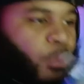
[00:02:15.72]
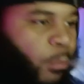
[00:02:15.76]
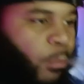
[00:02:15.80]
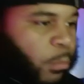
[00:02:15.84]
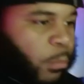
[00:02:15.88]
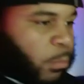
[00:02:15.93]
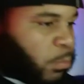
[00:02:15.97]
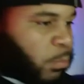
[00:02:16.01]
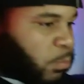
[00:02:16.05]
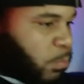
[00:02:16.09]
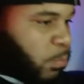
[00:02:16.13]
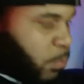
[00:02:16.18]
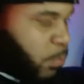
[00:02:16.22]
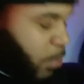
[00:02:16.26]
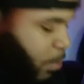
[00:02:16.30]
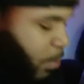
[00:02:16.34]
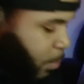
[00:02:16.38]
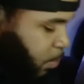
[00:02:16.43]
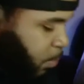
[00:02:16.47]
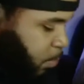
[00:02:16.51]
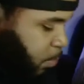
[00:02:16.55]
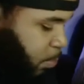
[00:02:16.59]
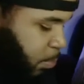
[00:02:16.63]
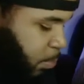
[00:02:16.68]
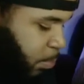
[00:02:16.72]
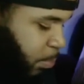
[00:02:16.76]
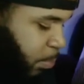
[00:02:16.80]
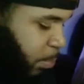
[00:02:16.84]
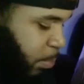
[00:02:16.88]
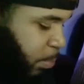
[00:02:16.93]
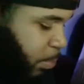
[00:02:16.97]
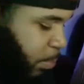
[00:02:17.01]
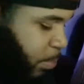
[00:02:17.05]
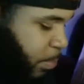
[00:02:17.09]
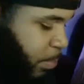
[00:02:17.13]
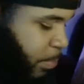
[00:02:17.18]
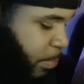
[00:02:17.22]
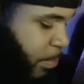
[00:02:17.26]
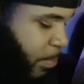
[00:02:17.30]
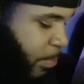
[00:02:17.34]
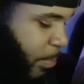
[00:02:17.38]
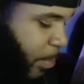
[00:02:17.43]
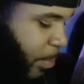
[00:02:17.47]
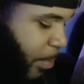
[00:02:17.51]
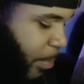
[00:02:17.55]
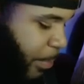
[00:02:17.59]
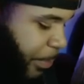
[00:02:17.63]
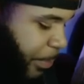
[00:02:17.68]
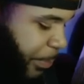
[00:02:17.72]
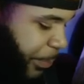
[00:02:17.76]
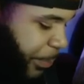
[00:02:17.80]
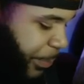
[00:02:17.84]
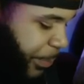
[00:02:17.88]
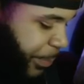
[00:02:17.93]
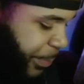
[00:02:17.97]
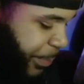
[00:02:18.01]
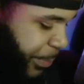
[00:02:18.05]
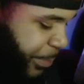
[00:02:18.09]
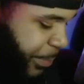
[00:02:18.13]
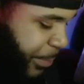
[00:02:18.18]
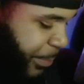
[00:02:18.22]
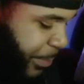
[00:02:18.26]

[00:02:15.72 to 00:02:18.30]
(silent)